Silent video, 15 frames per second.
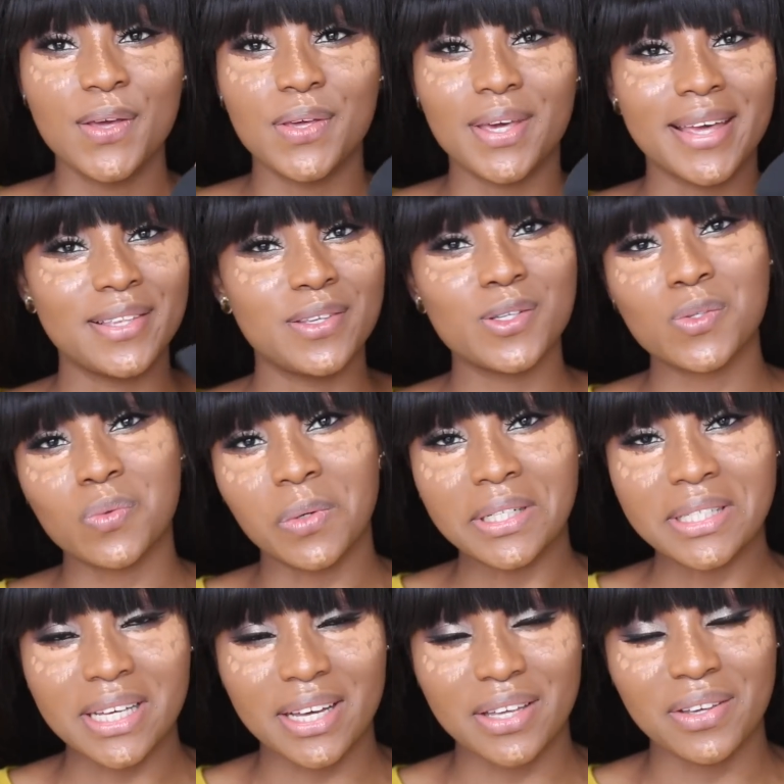You can use
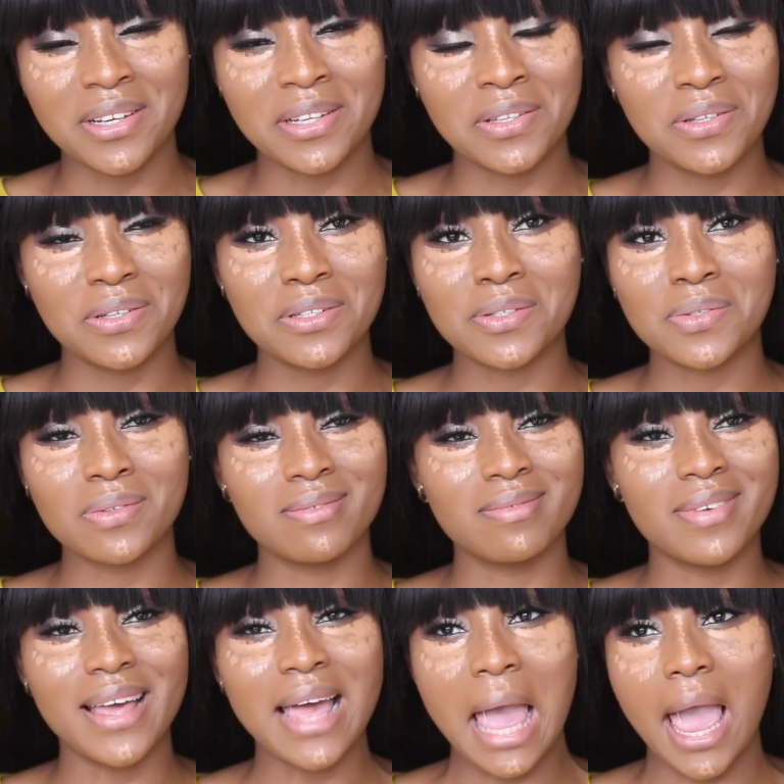water, you can use
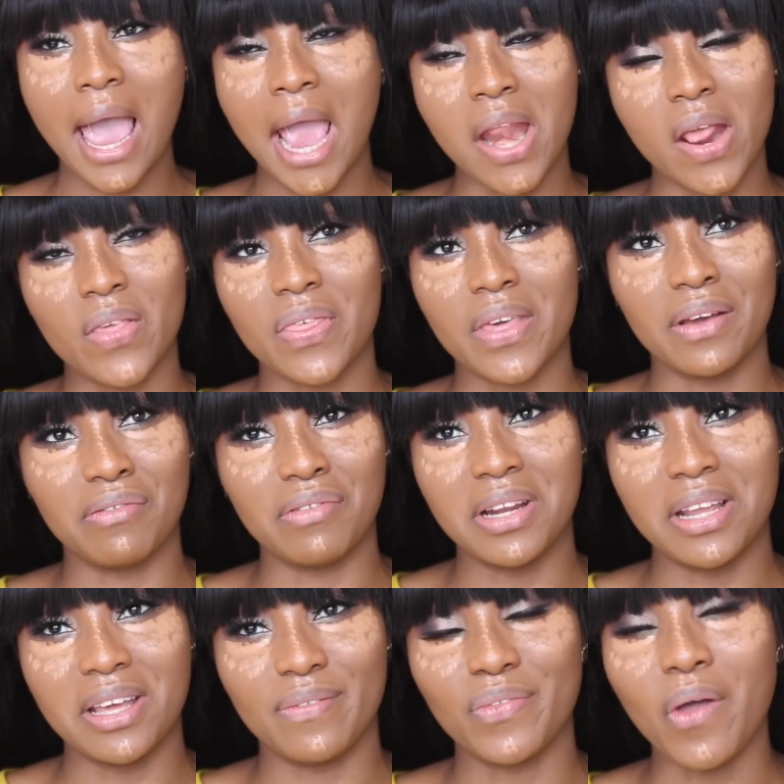anything
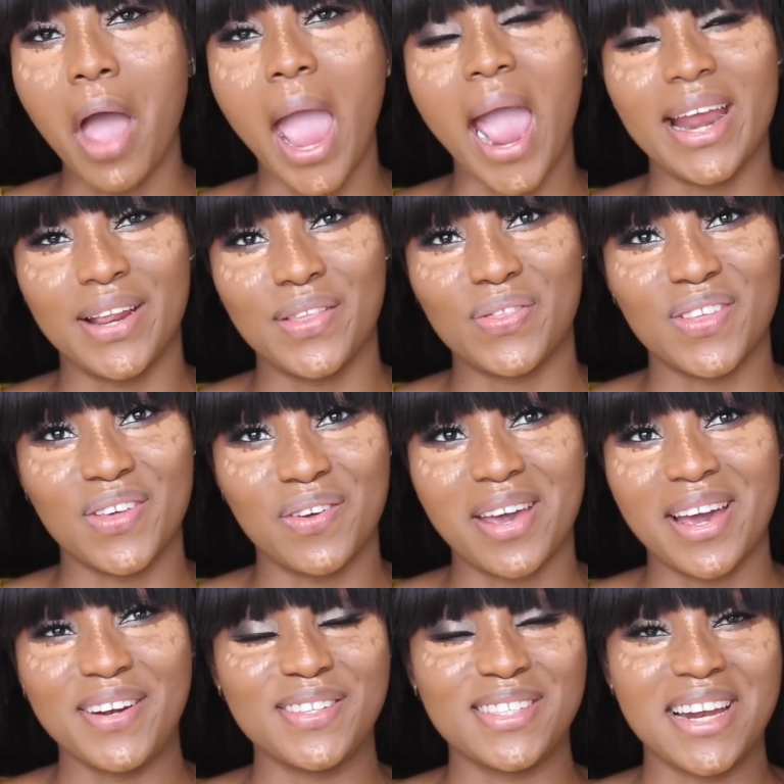really, not anything, you
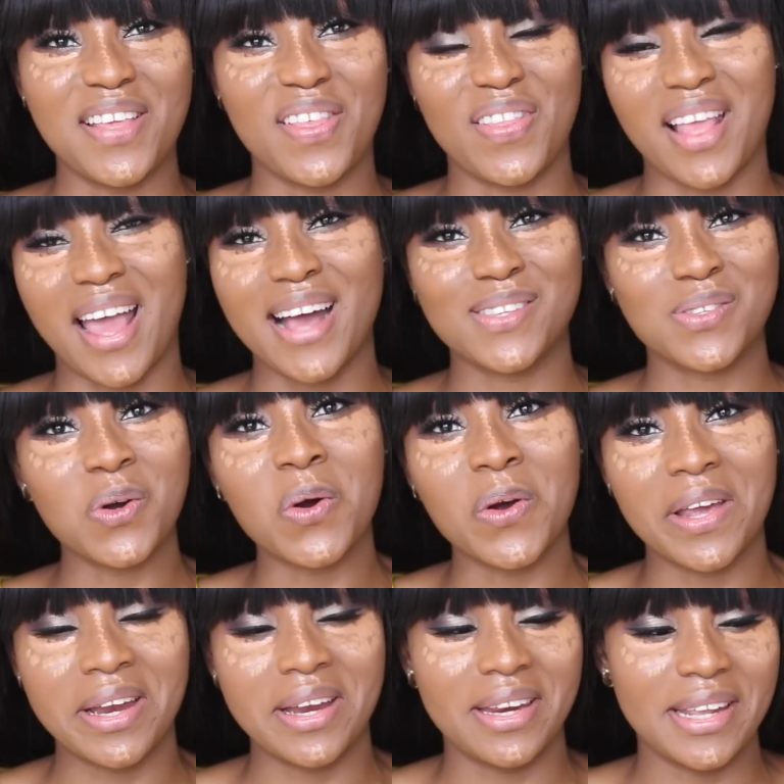can't use anything that has
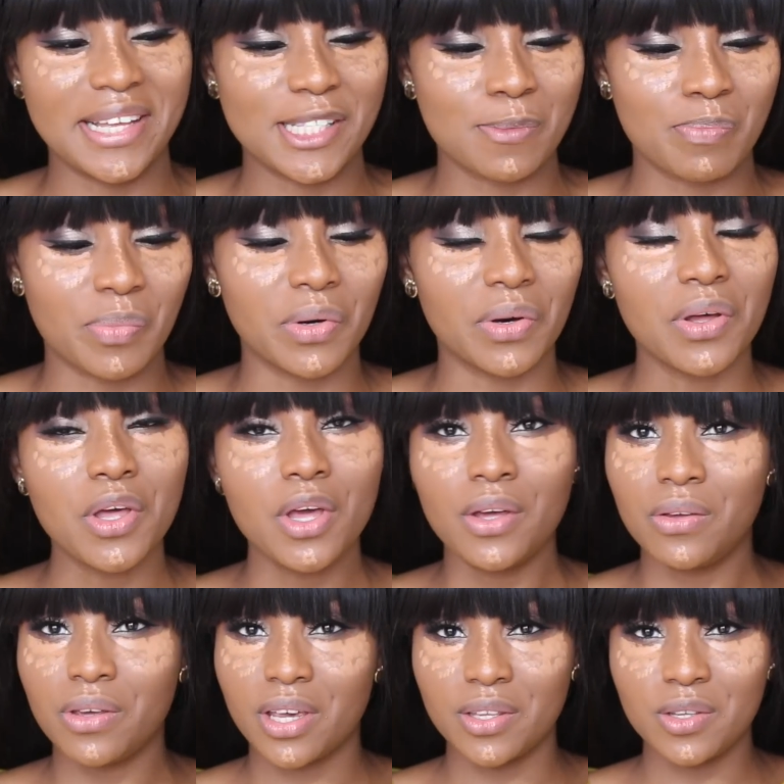oil in it, but
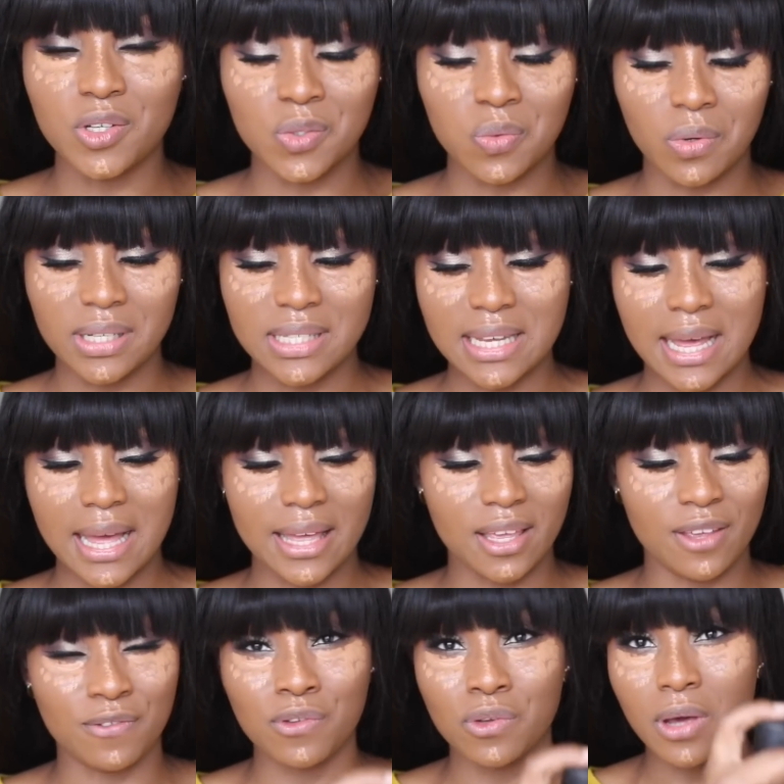you can use water.
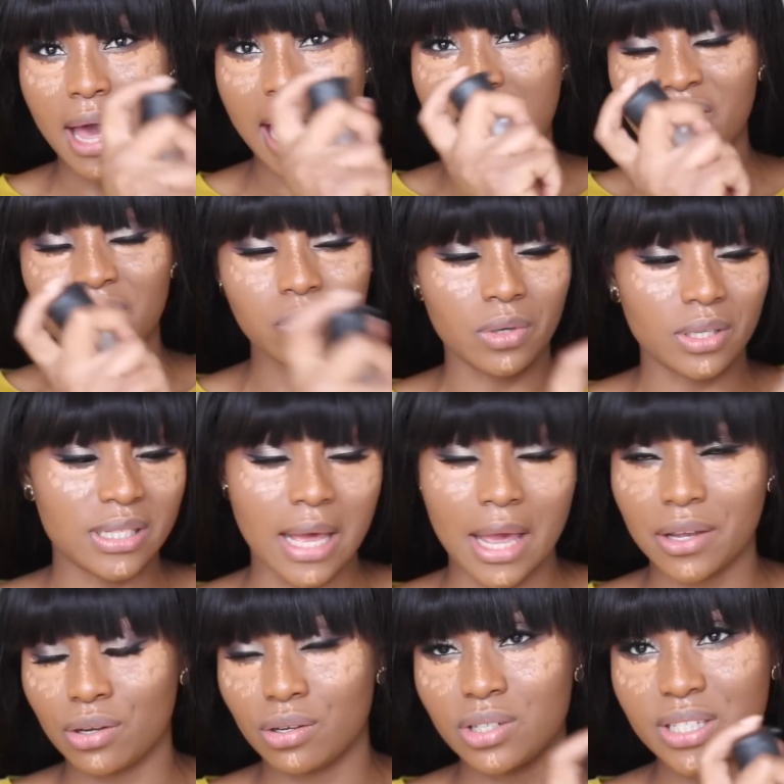If you have water,
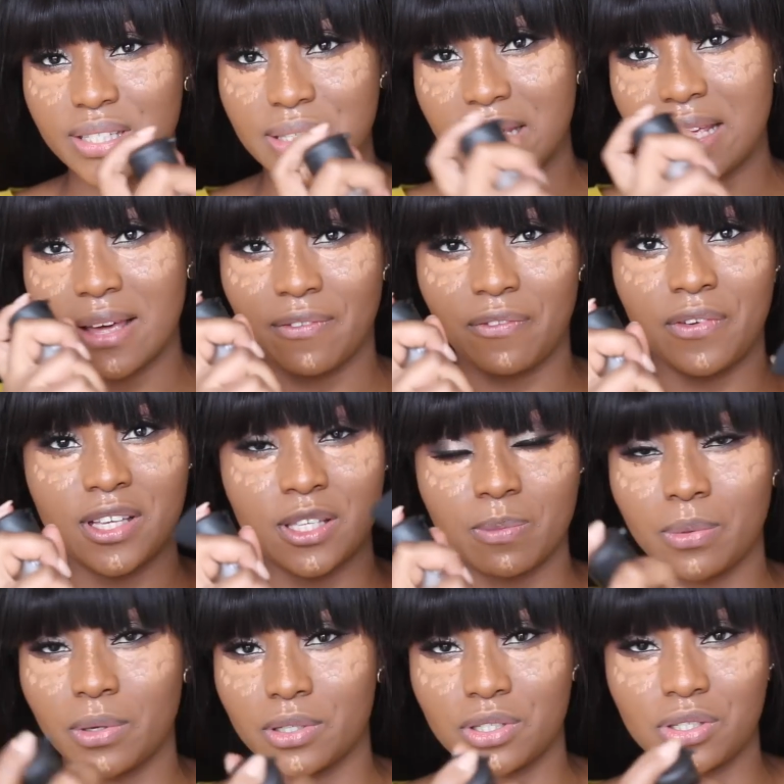you don't need to get Fix
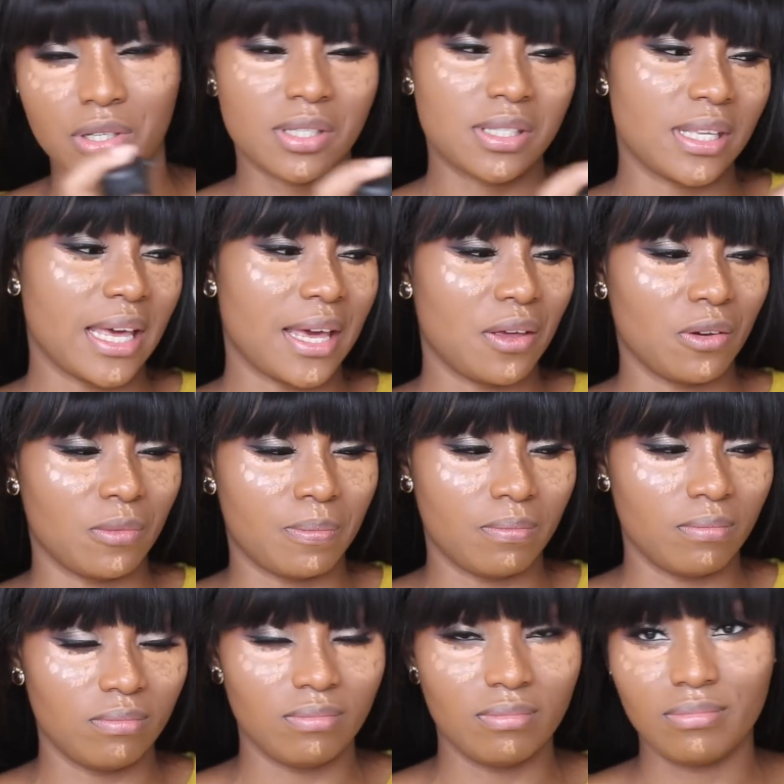Plus just to get your,
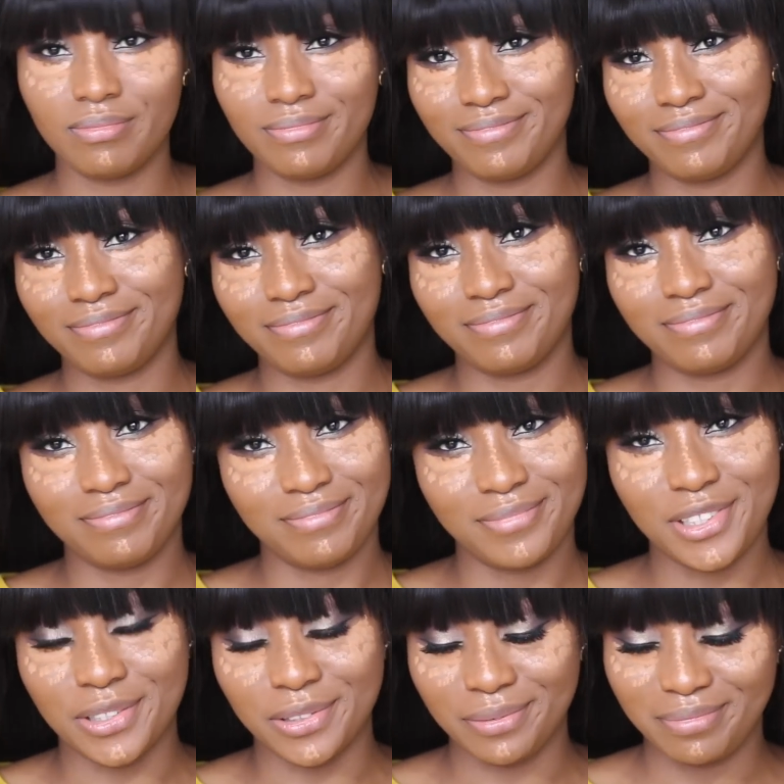
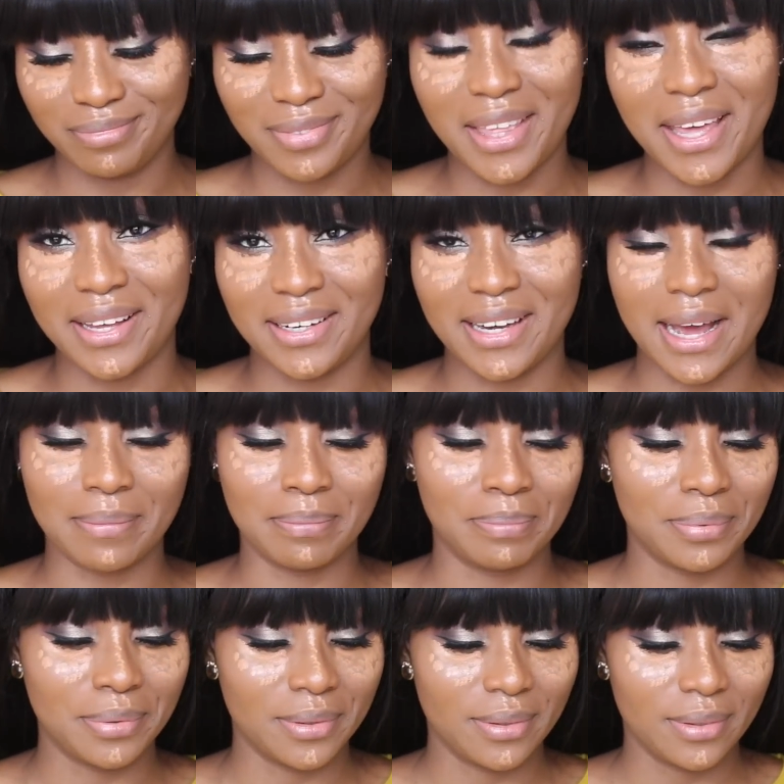you know, thing damp.